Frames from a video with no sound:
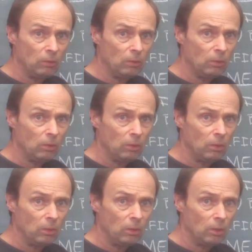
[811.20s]

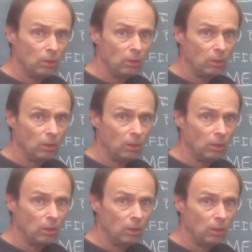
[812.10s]

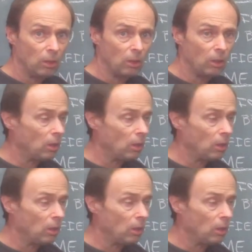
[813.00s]
(no one is talking)